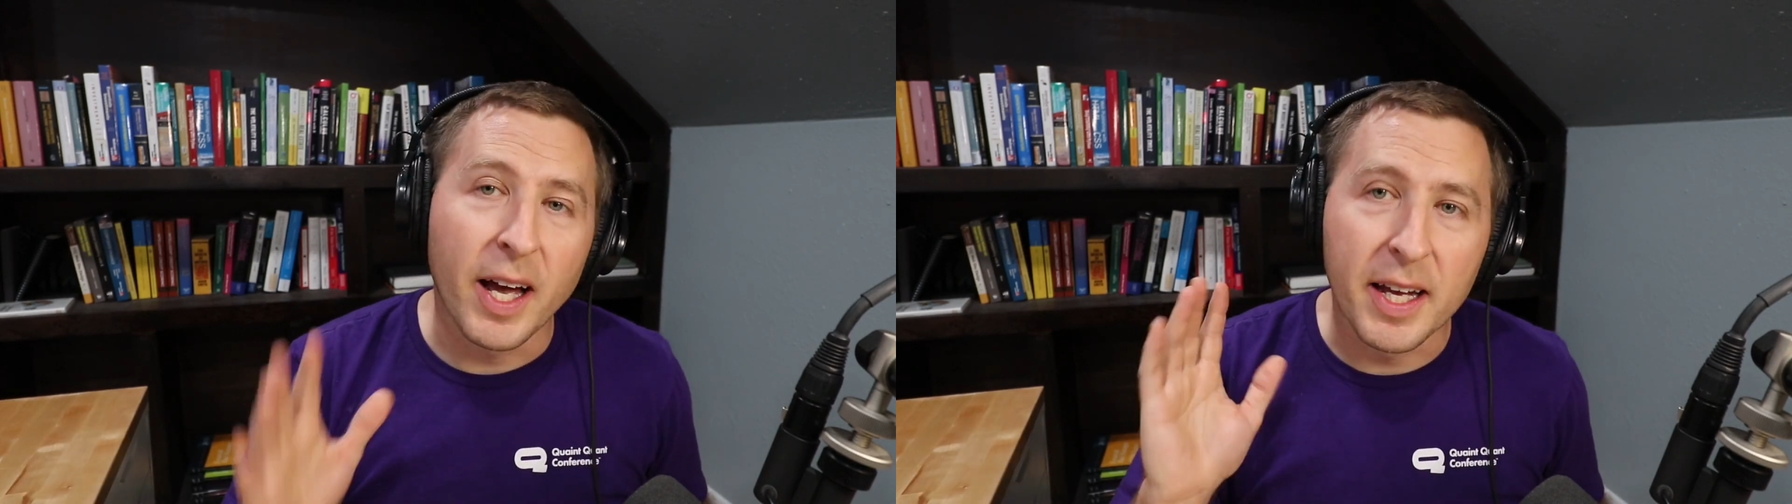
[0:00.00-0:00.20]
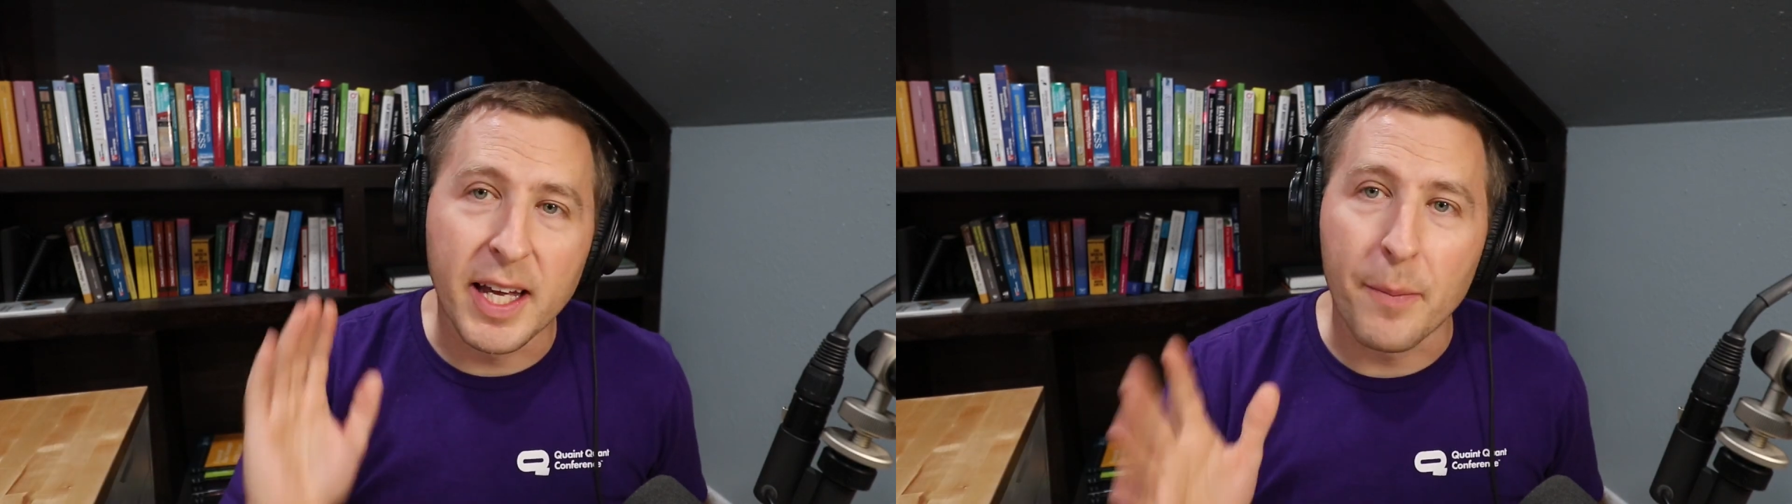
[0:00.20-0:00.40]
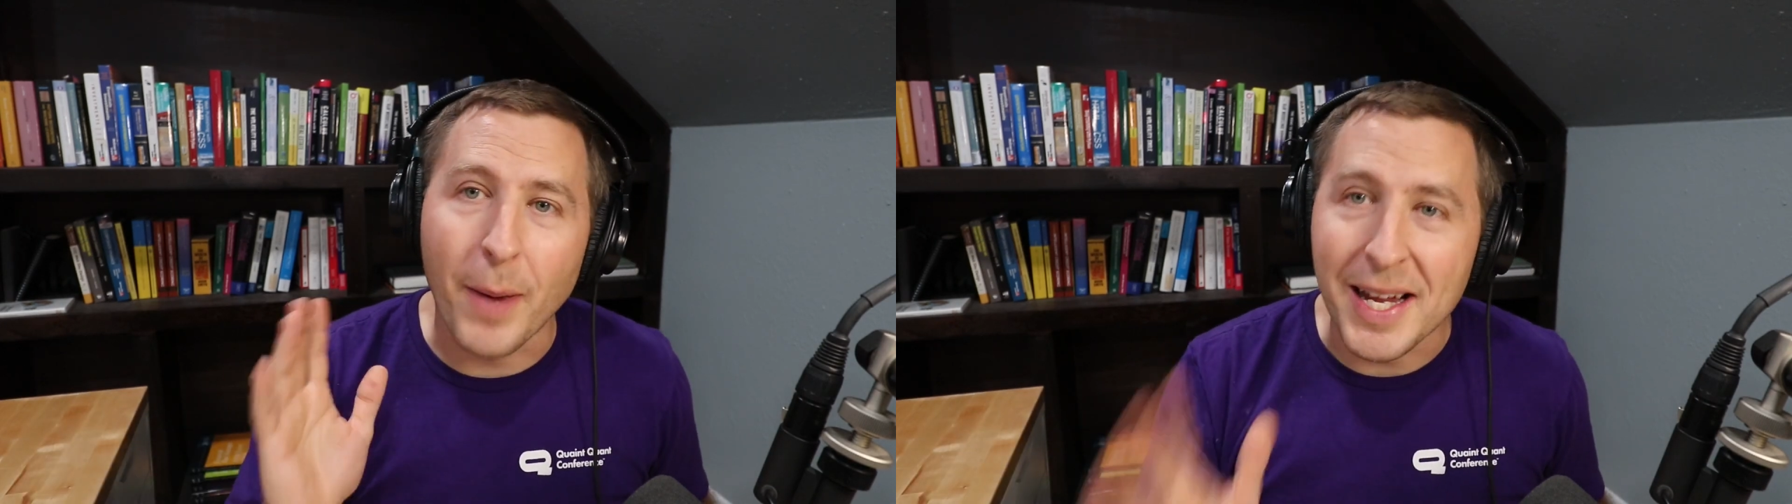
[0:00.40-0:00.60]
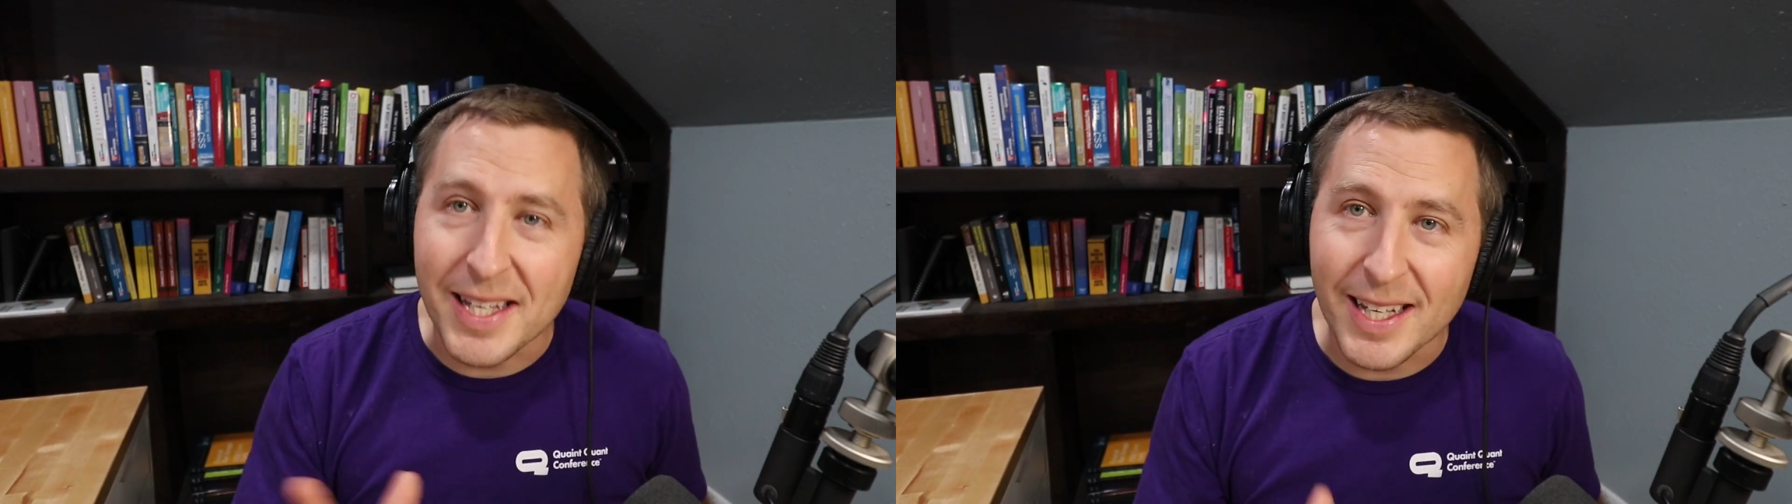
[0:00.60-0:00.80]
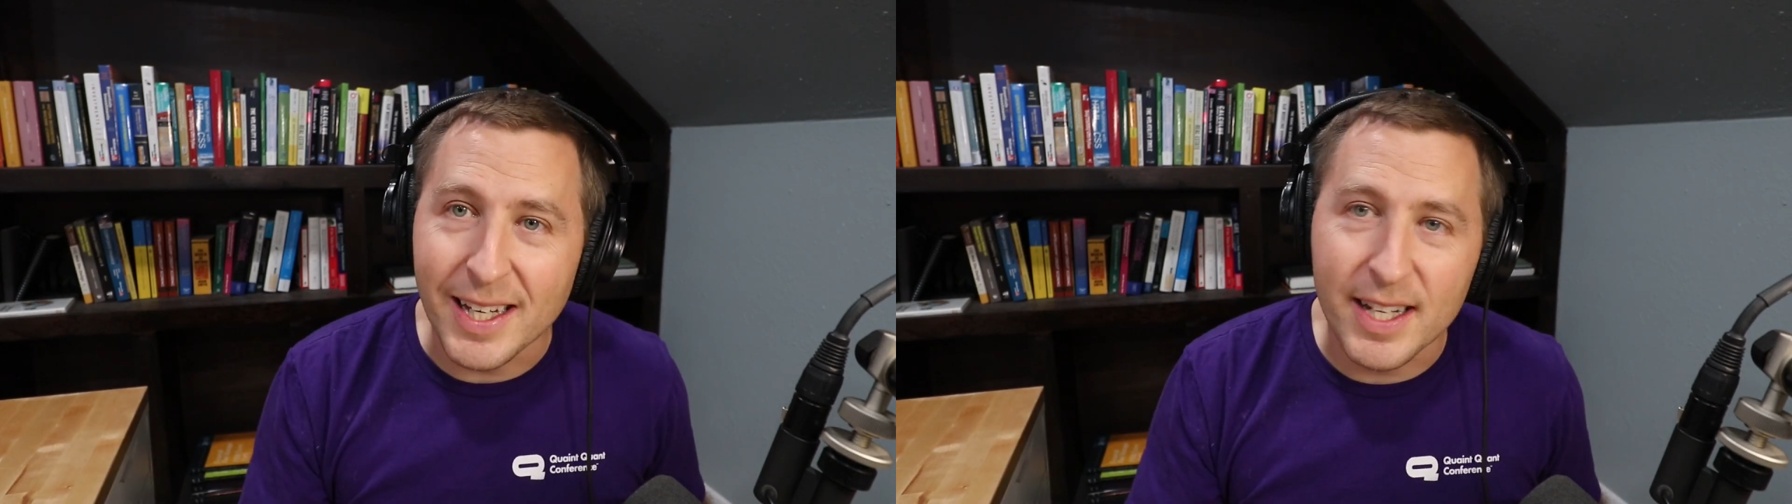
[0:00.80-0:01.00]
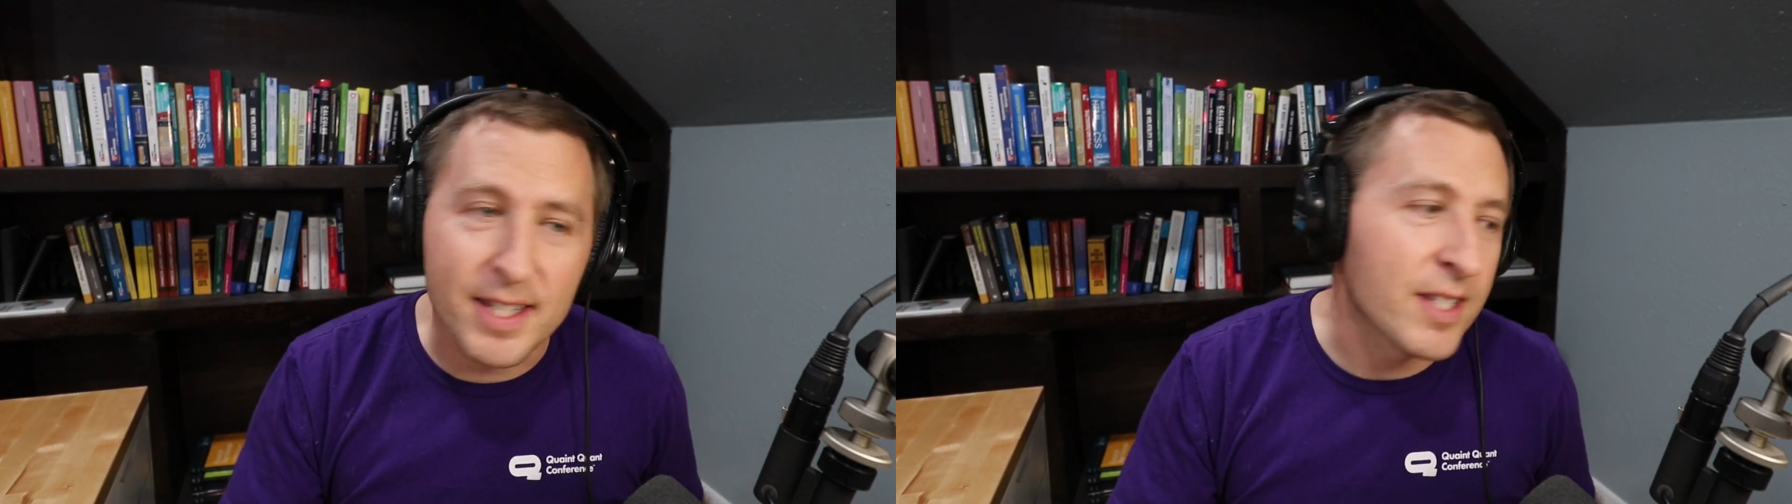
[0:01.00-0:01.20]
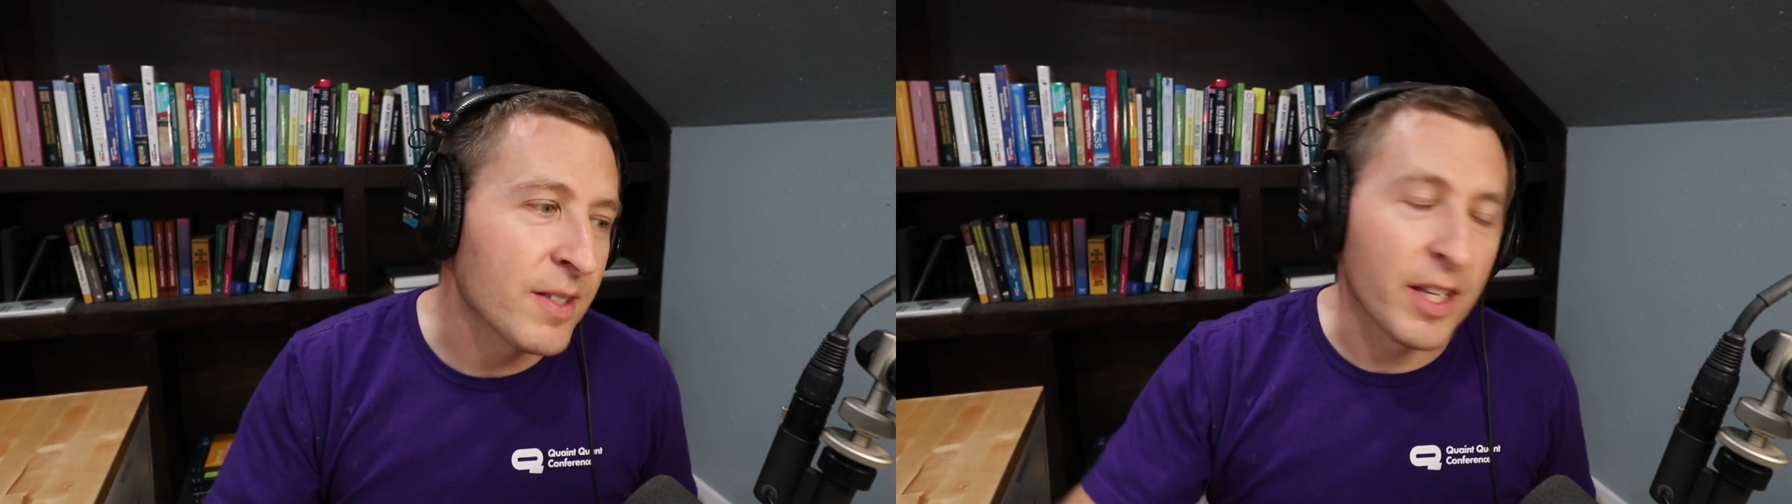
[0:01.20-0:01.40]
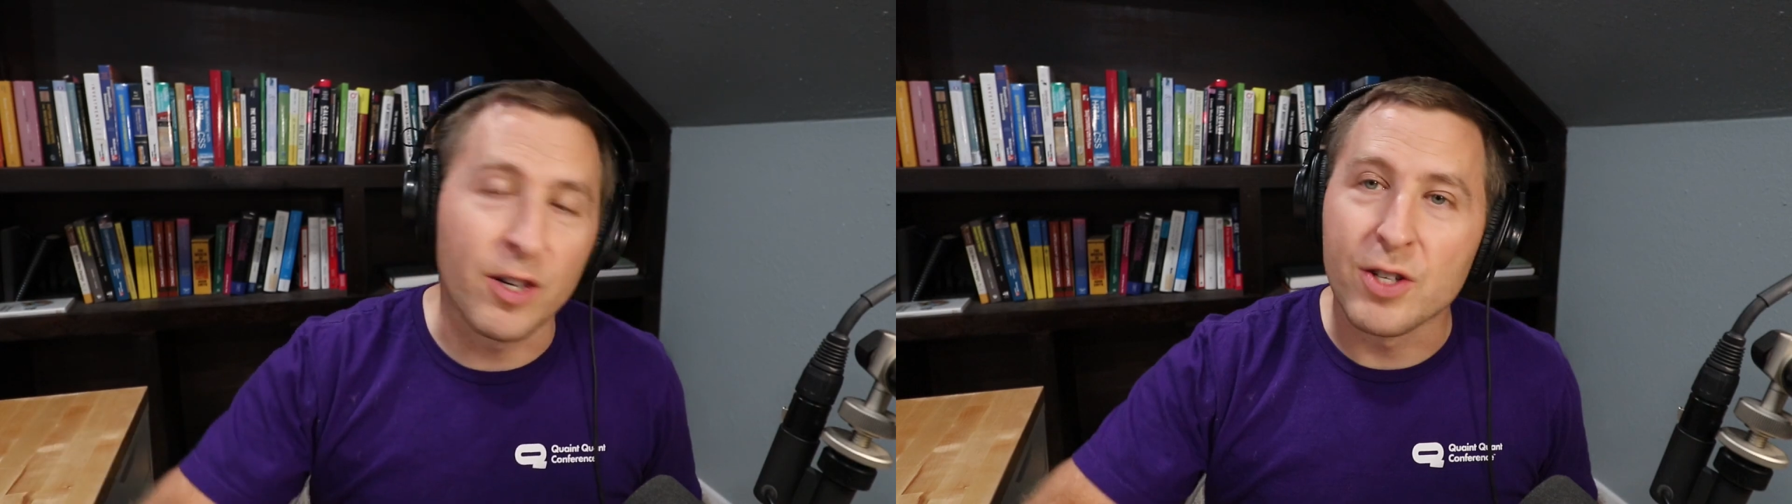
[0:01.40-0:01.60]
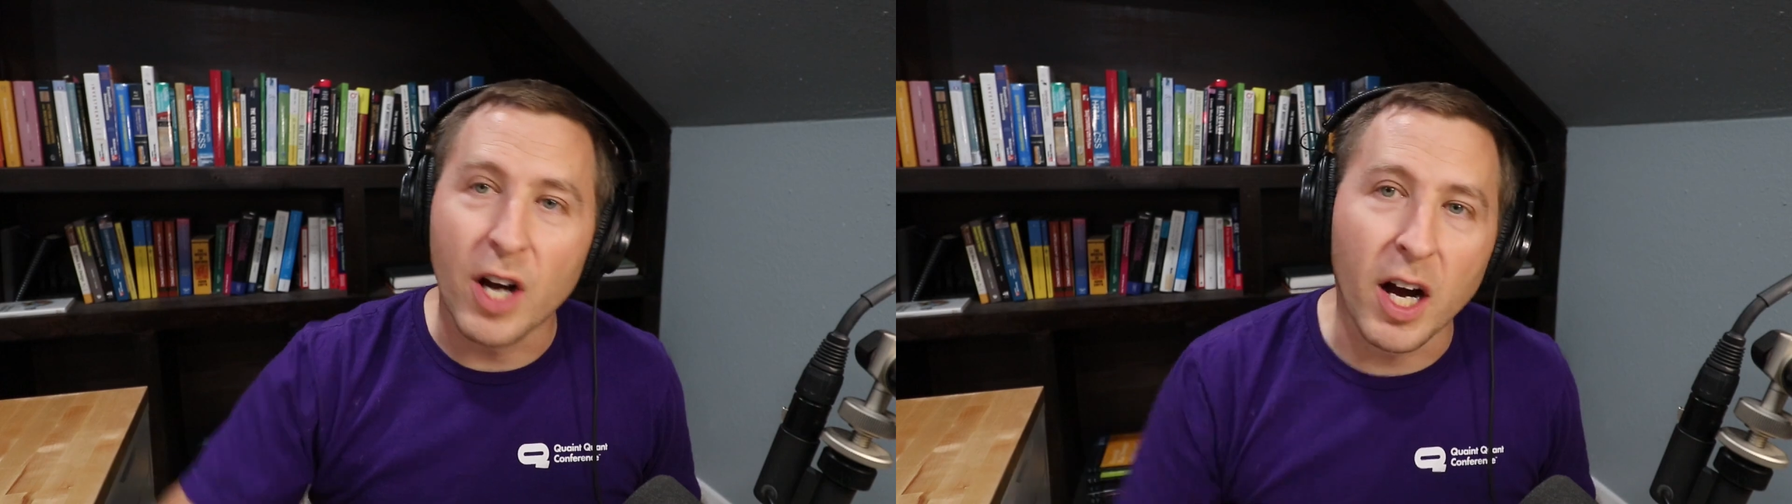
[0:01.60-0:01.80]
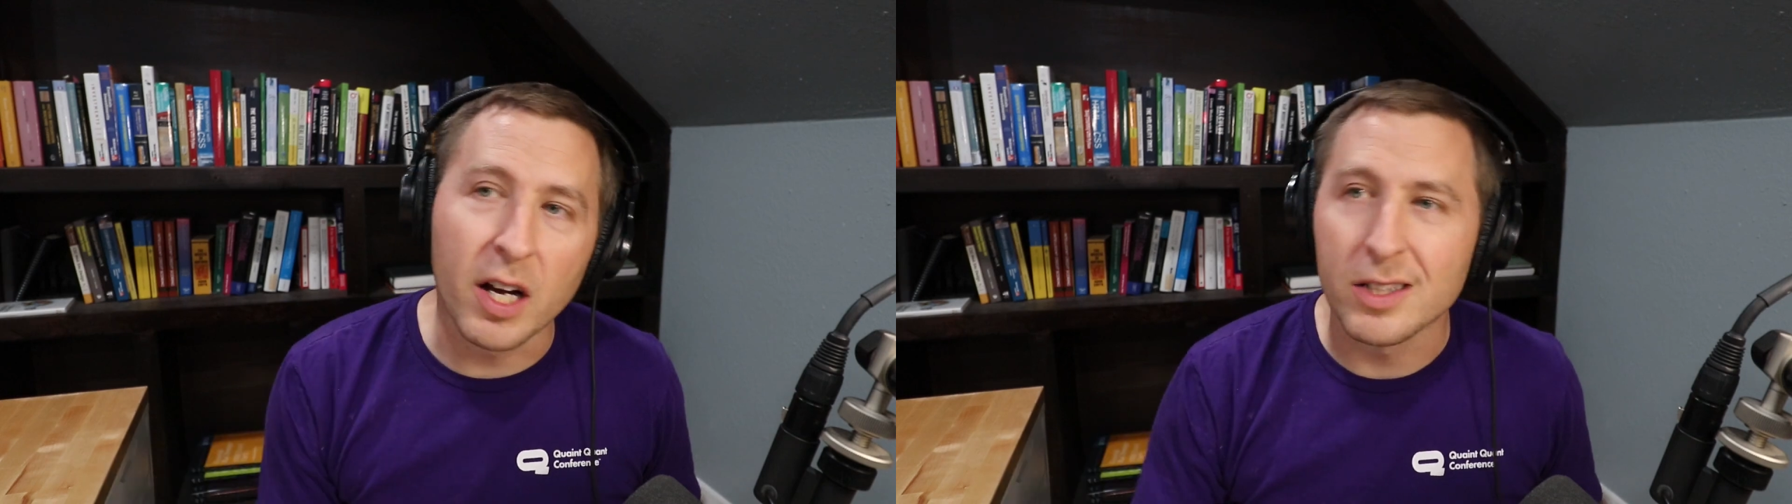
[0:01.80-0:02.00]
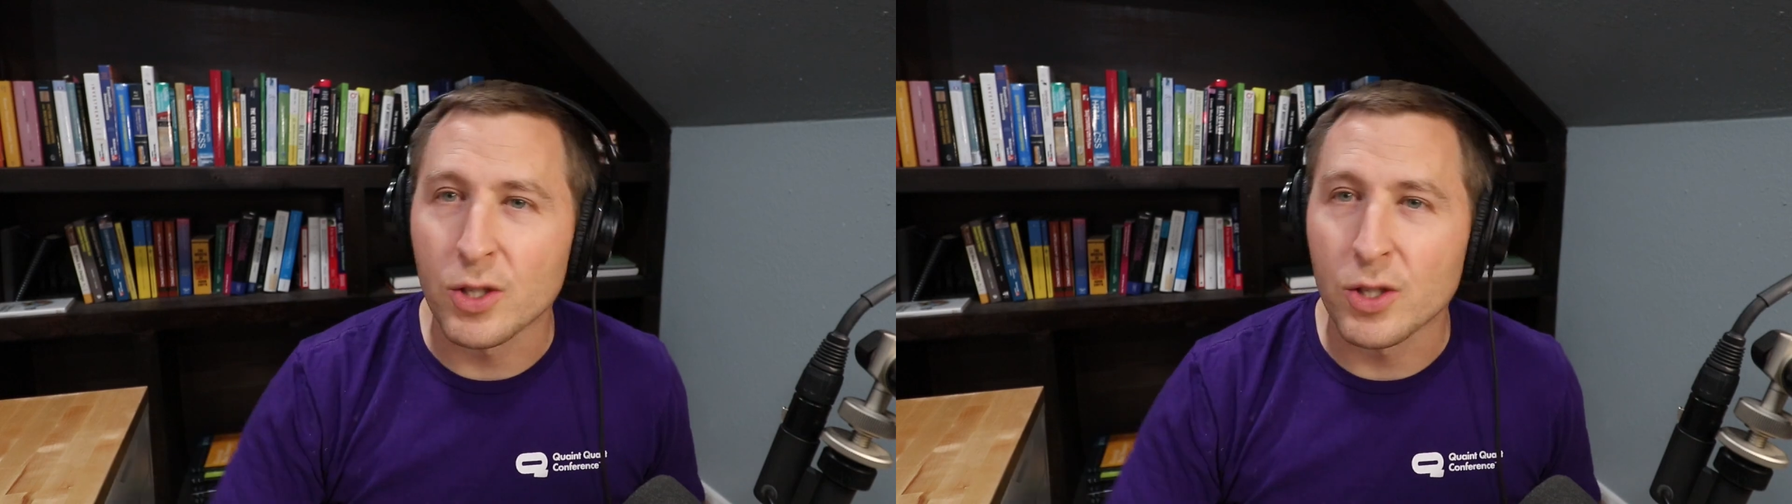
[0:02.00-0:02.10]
Again, my kids that are young,